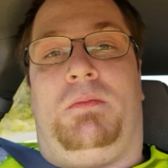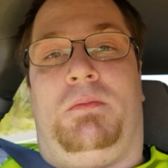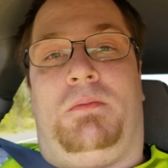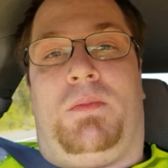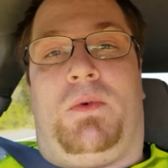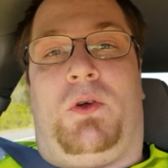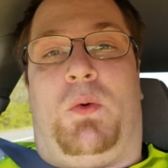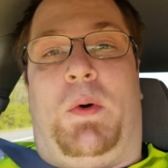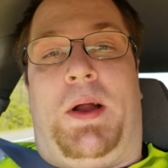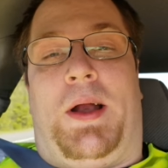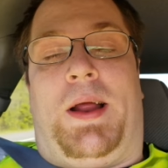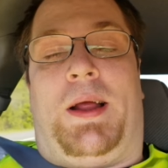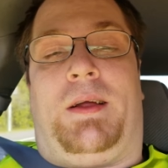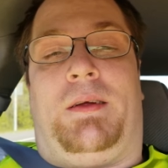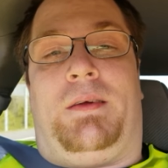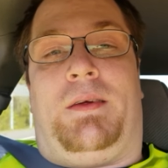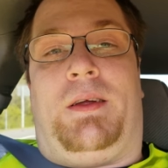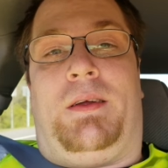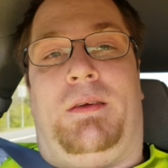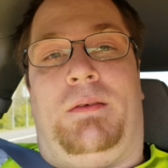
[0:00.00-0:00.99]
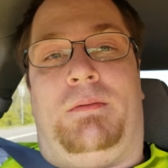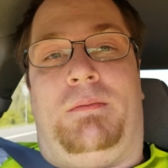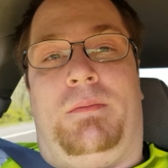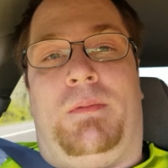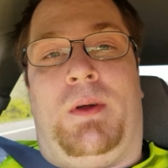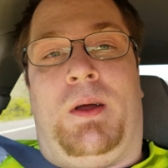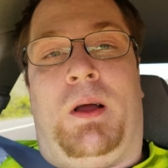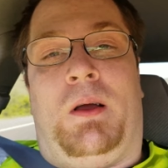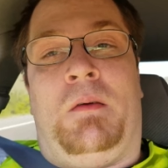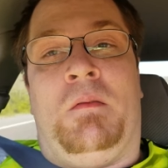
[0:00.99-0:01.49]
quitting
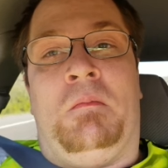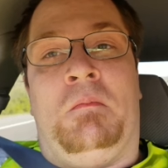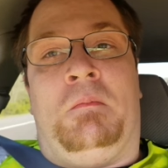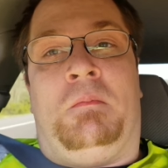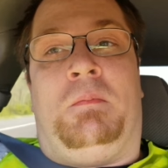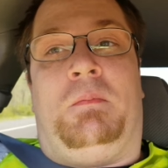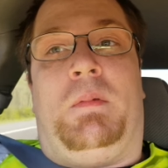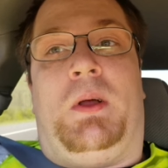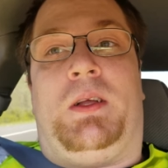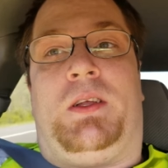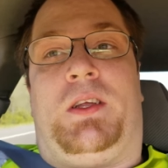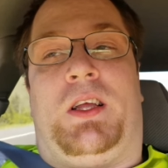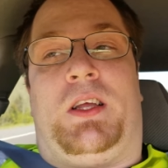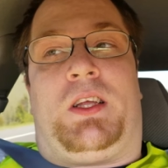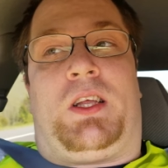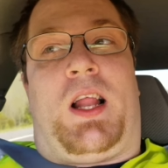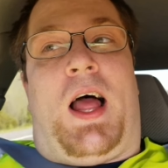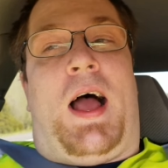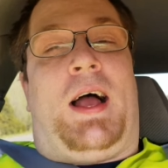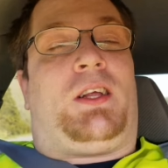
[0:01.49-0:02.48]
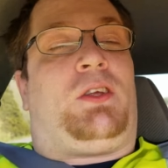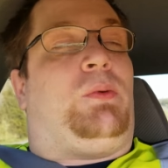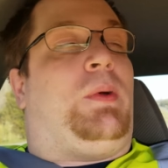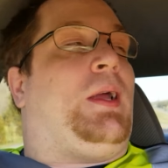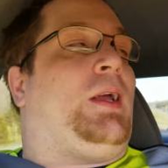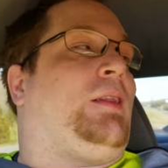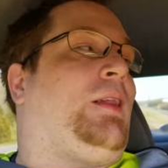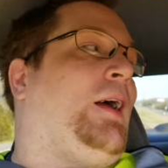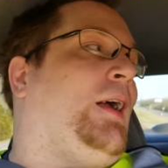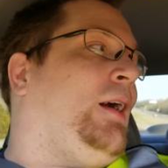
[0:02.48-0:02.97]
this is last week
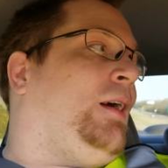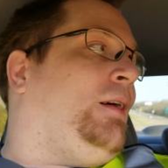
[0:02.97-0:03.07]
there